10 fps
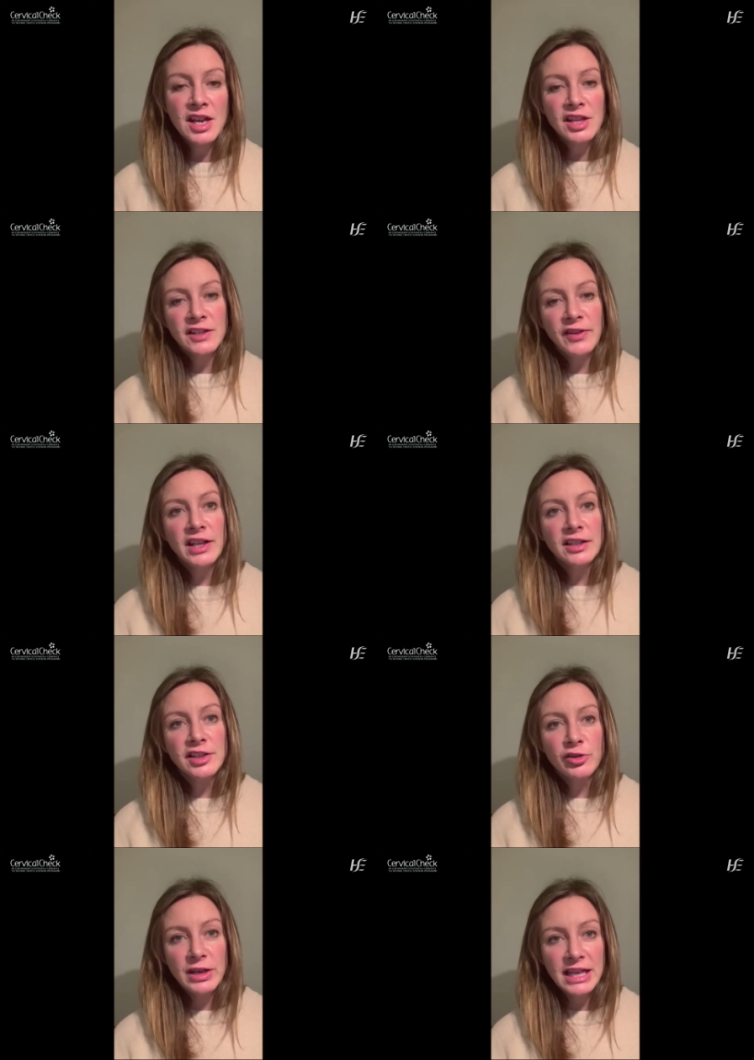Cervical
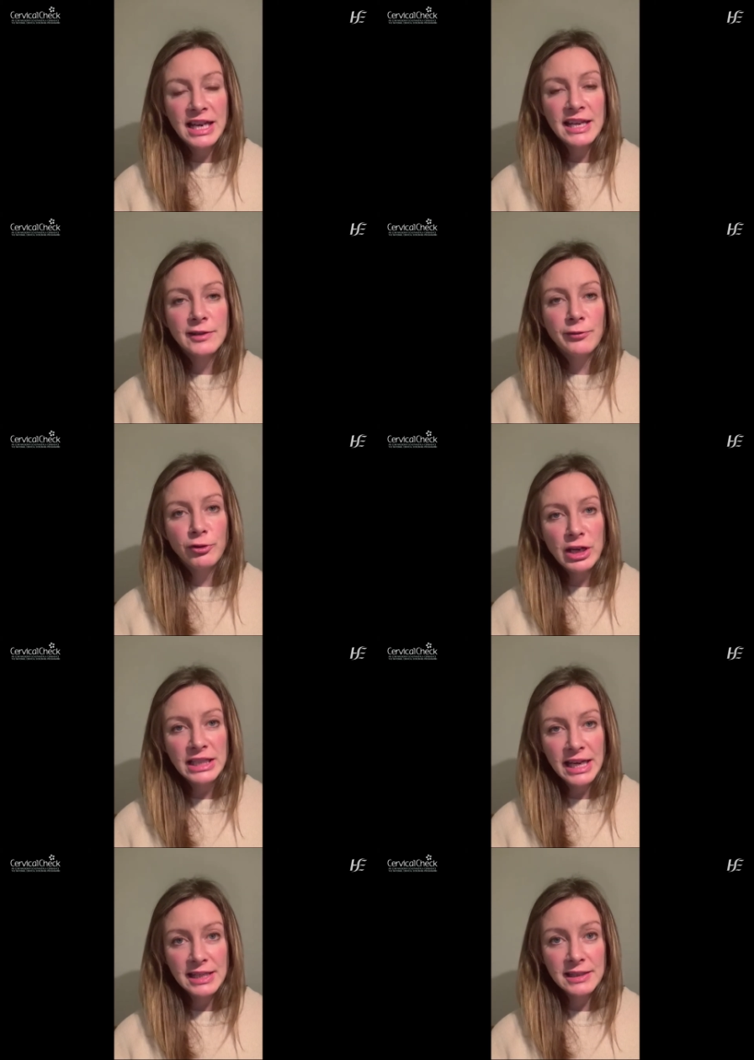screening is a free
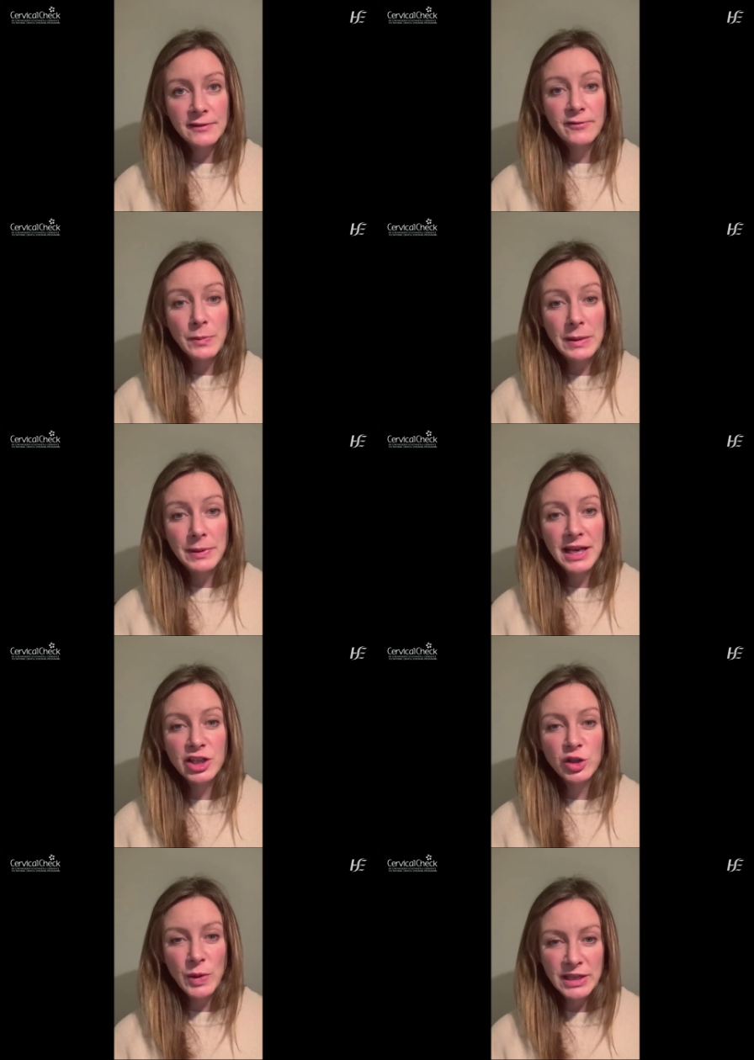test for people
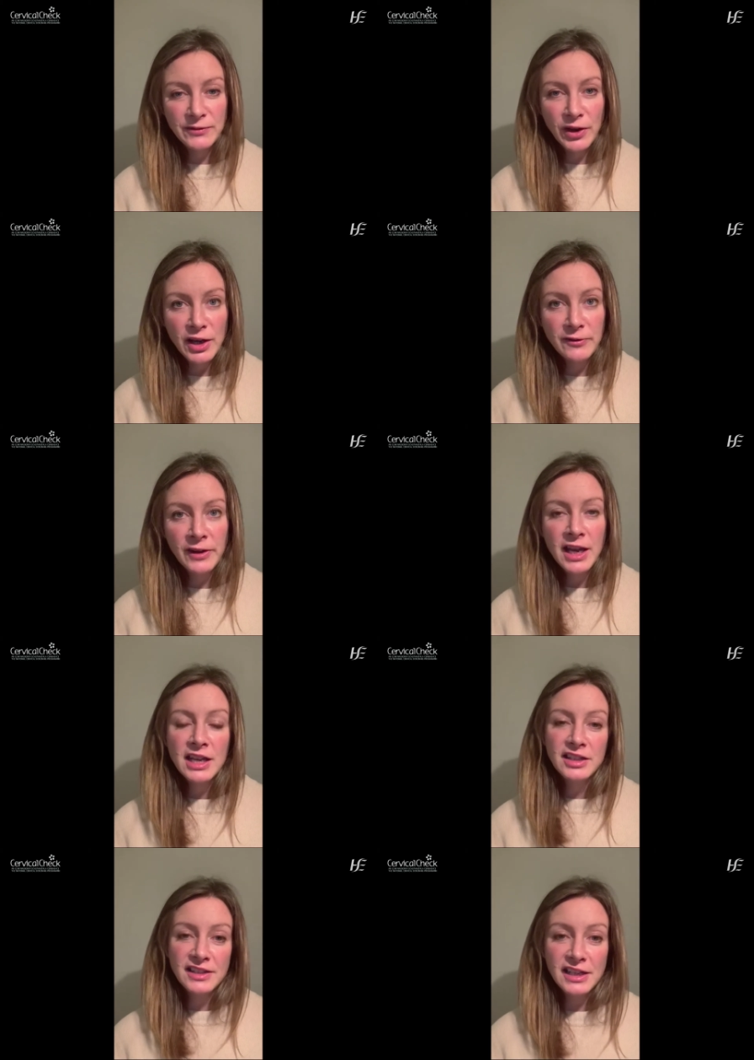aged 25
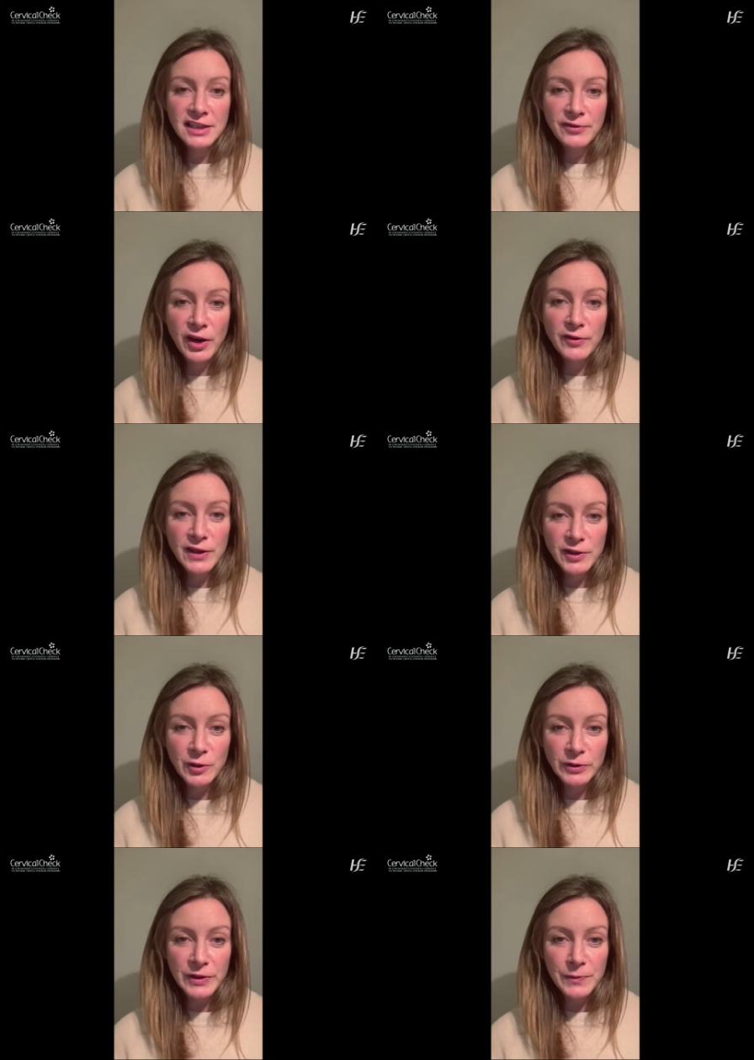to 65 years
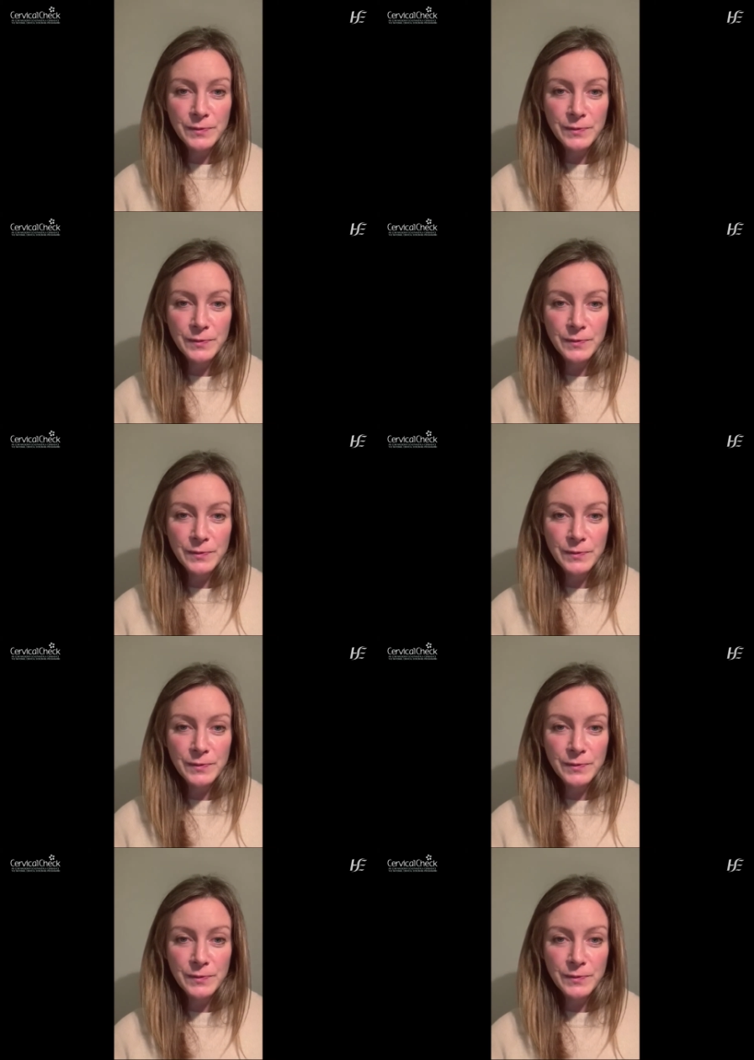old.